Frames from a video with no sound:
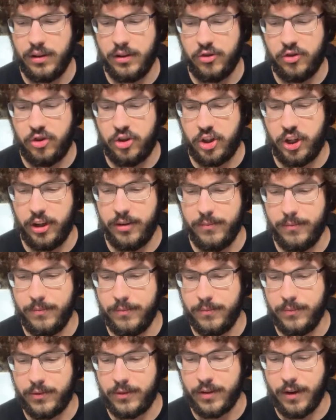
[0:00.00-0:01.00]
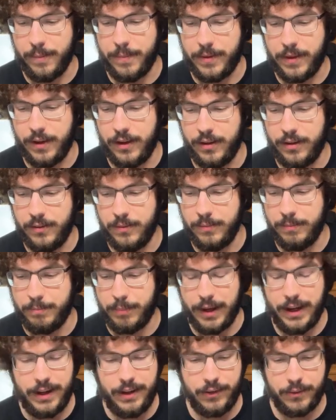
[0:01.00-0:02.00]
Chim something,
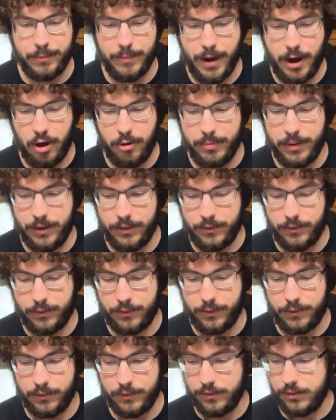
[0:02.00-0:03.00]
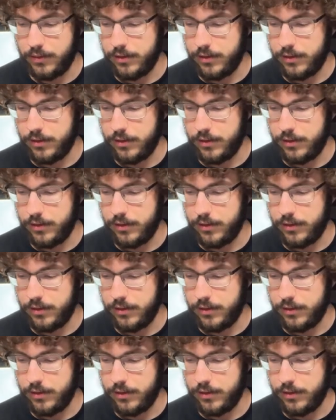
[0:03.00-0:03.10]
Baze Malbus,